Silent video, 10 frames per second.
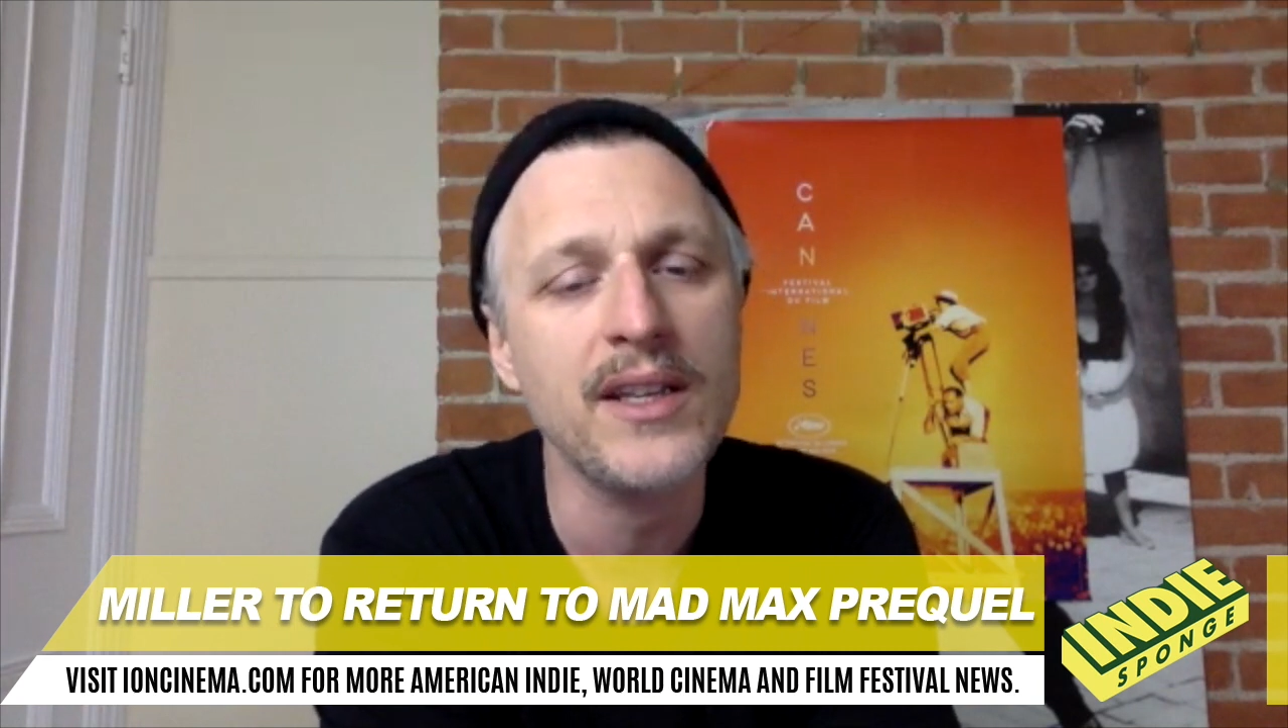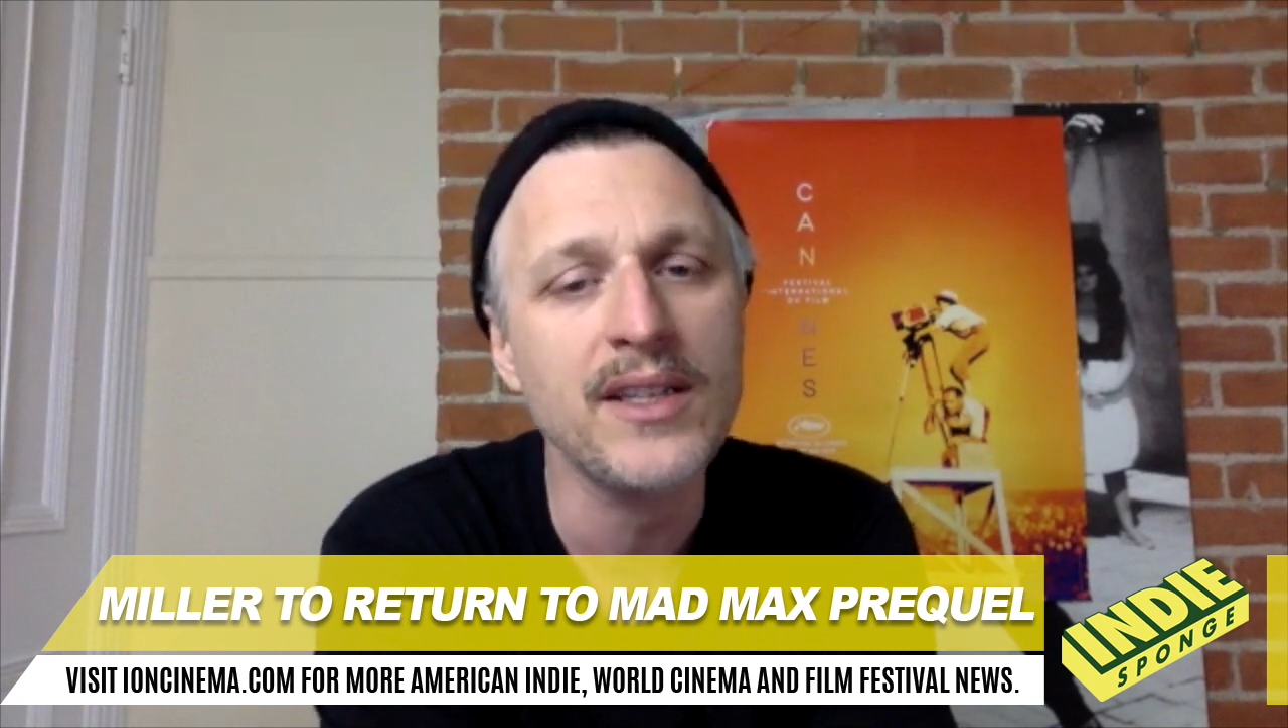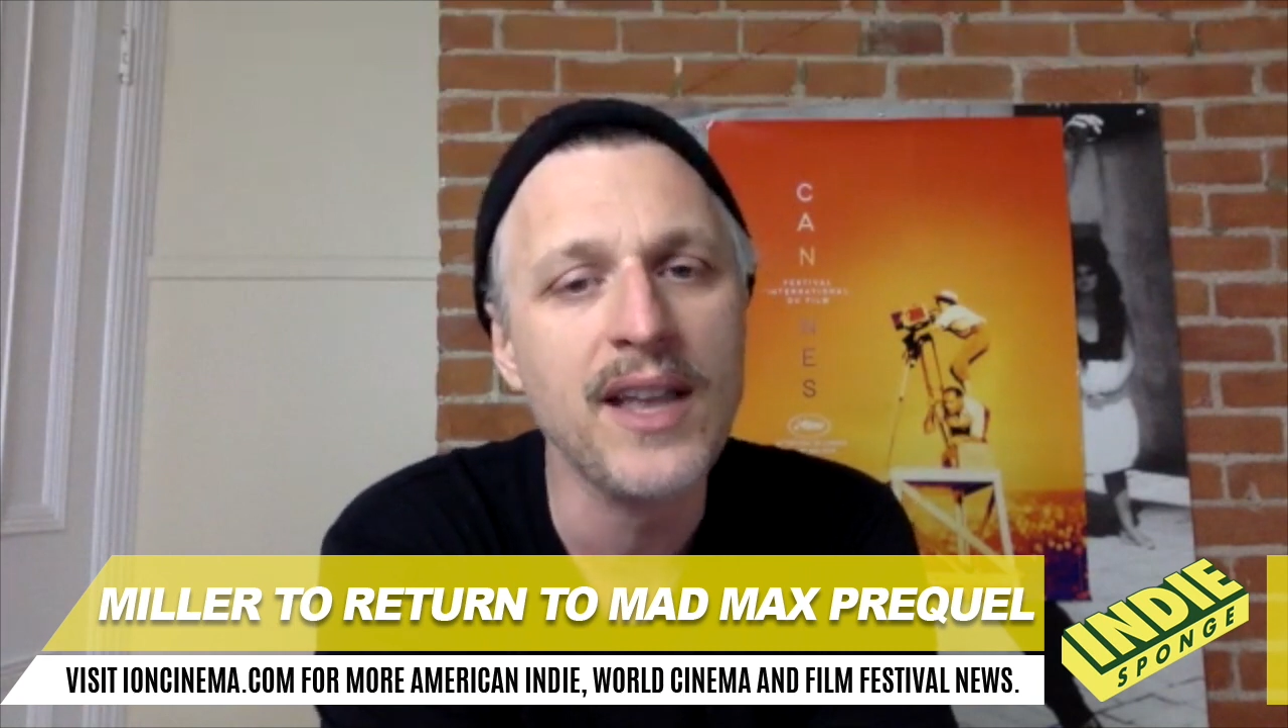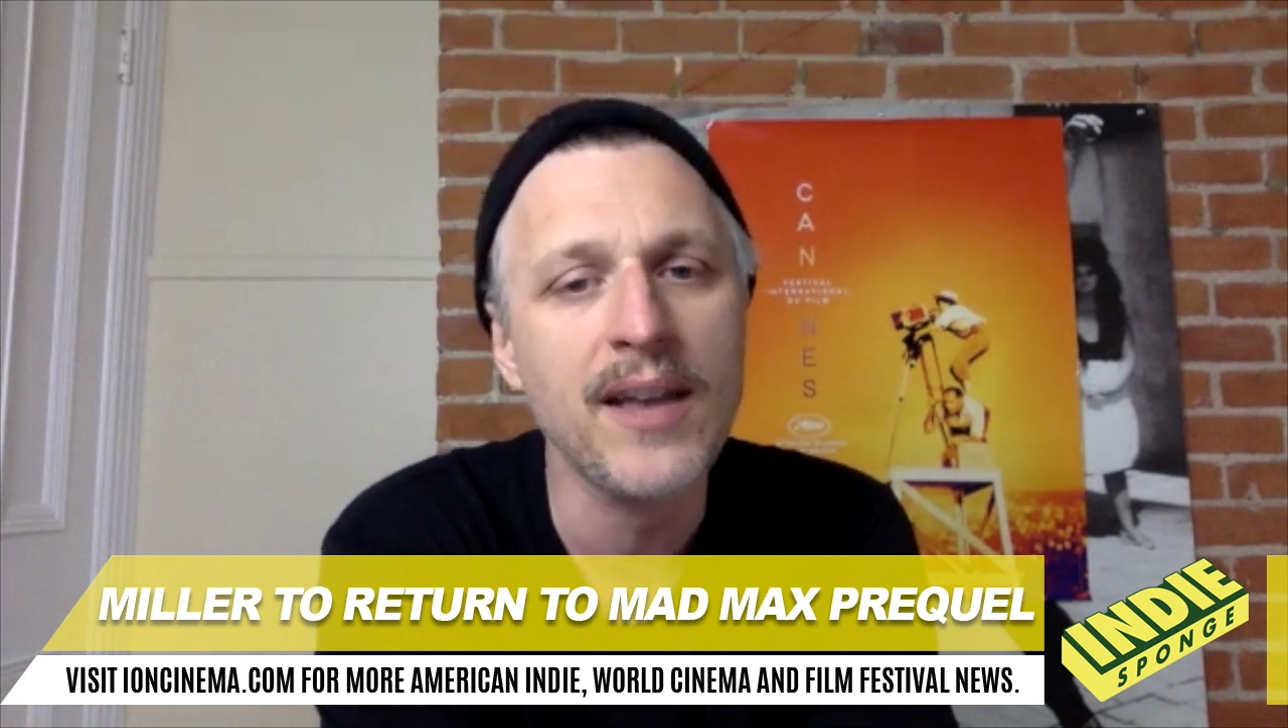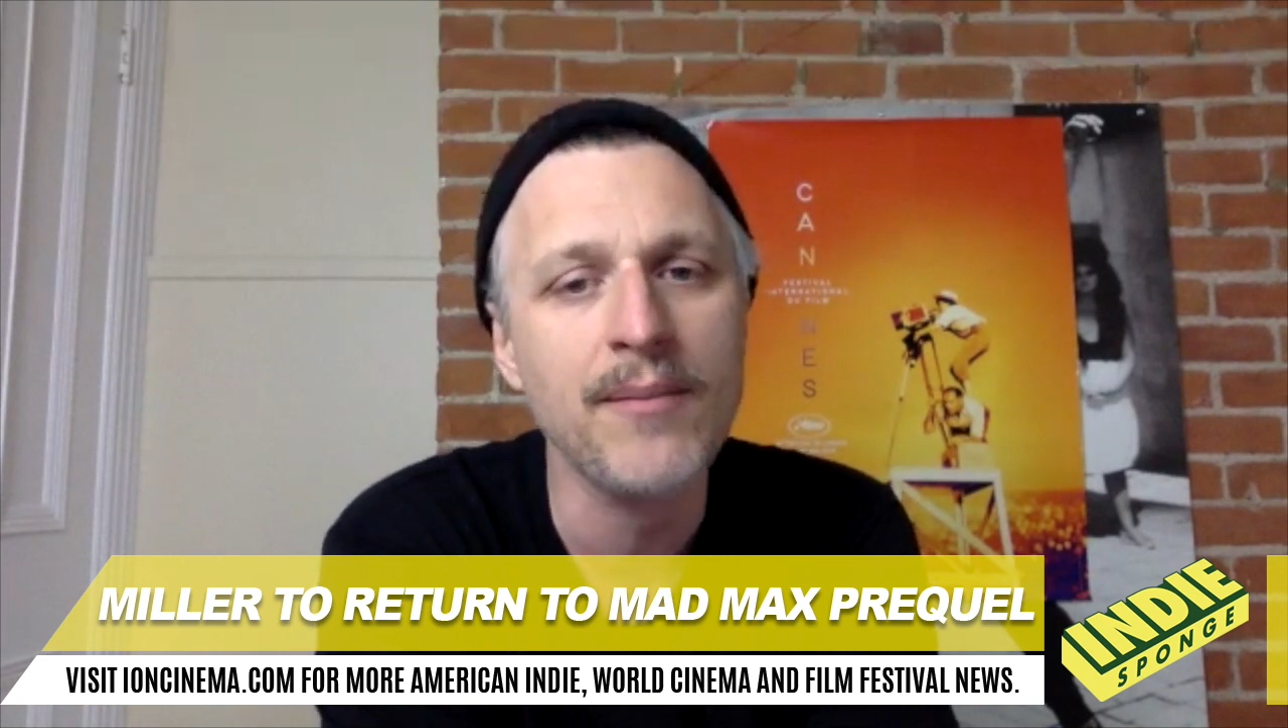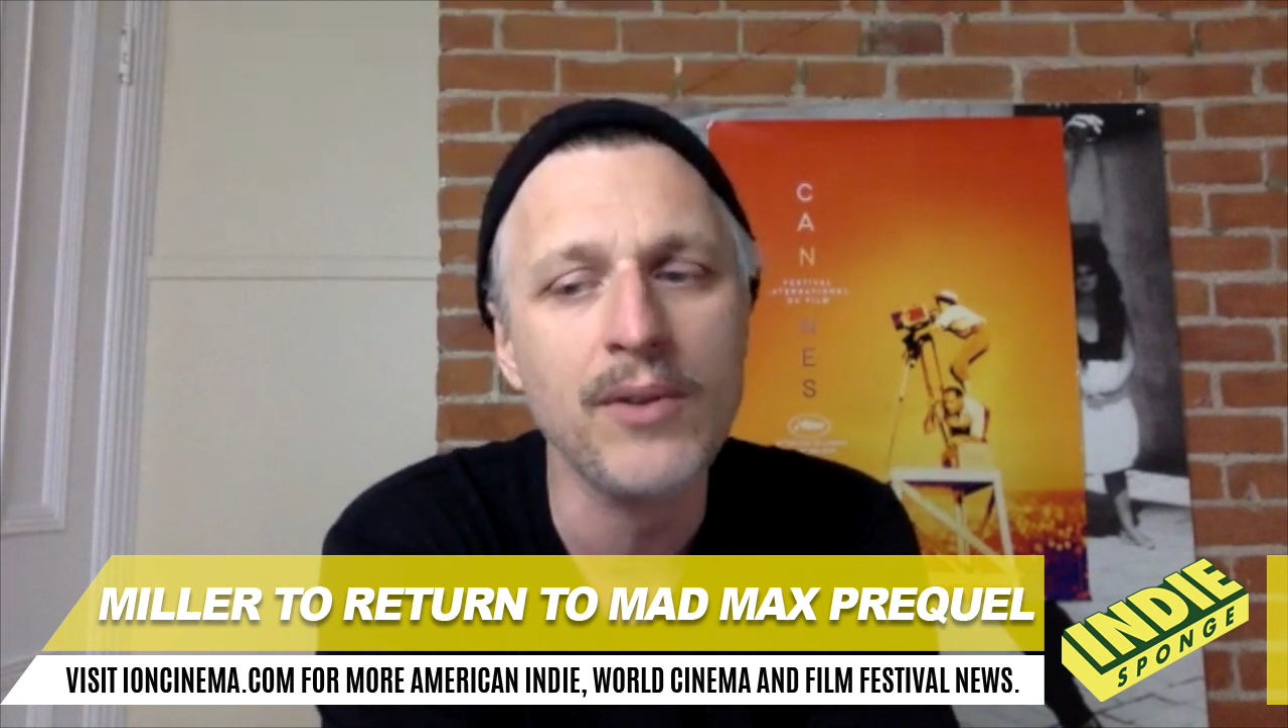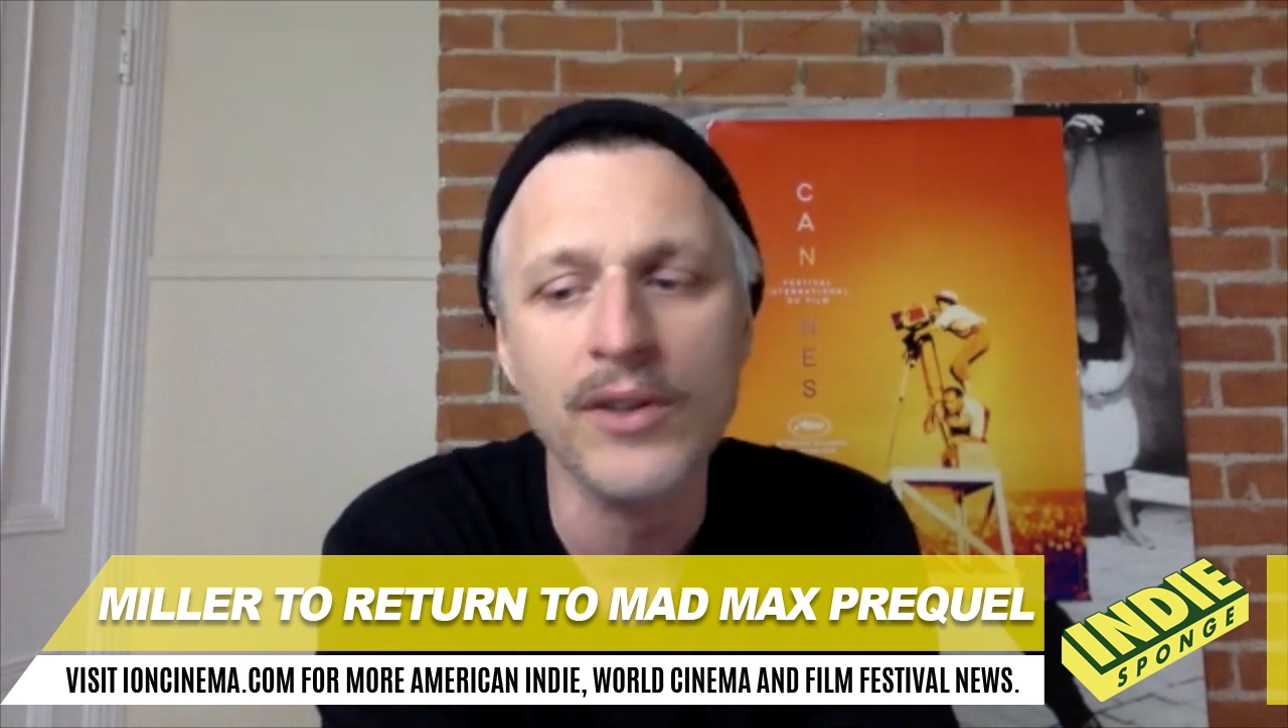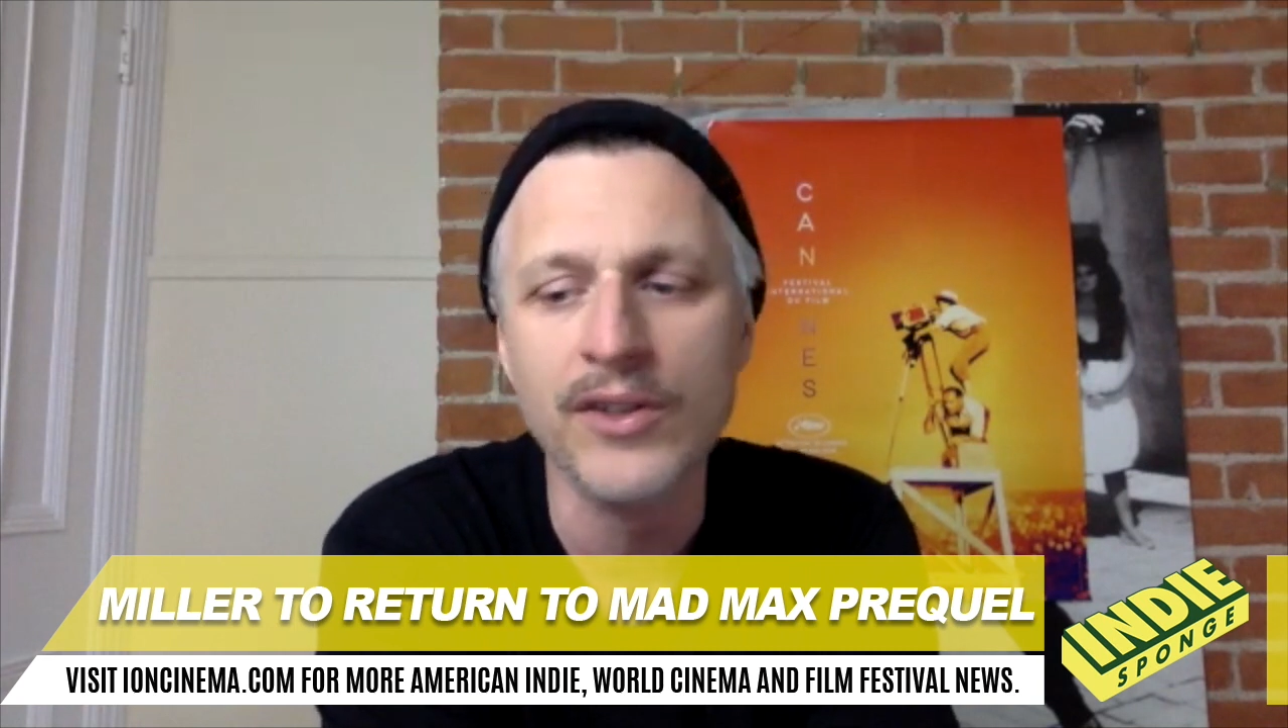istanbul